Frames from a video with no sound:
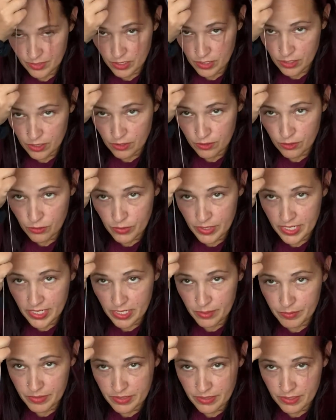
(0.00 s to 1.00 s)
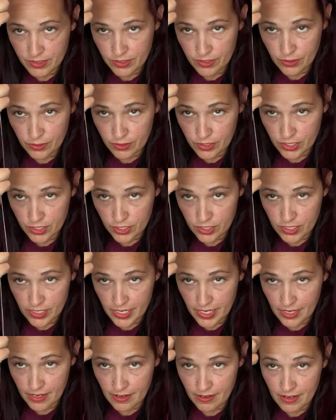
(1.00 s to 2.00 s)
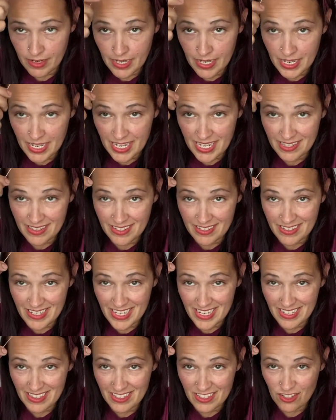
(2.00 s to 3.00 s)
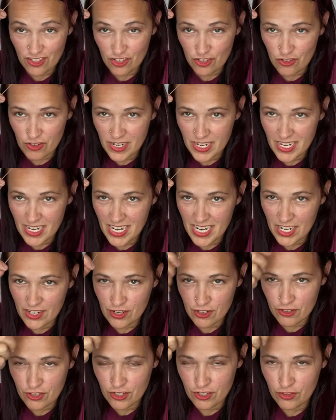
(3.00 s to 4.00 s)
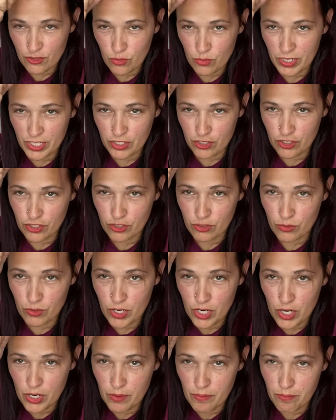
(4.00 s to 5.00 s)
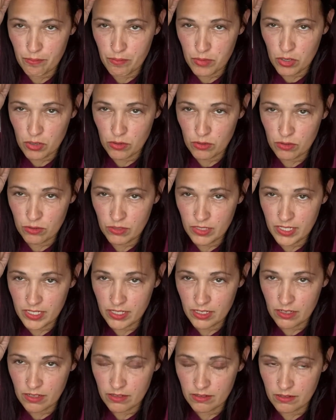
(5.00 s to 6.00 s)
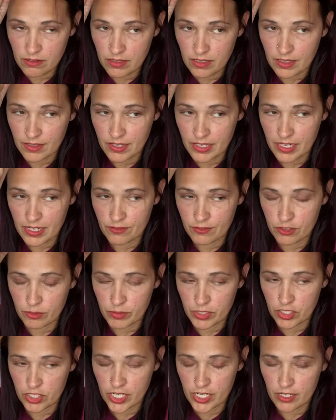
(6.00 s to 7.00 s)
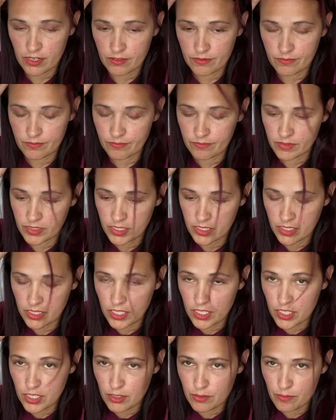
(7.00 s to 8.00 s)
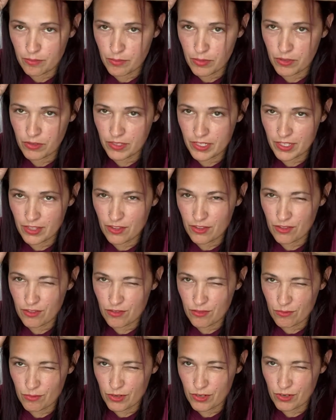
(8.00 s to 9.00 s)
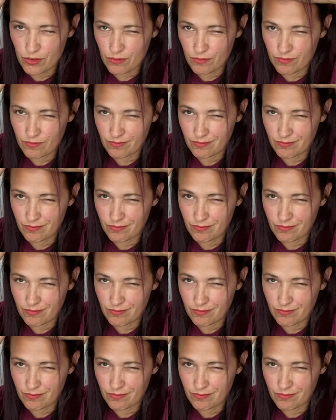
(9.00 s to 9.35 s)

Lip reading: All the way up until you touch the hair. And then take this string and you're just going to pull it. I think I have too much hair. Pull it through.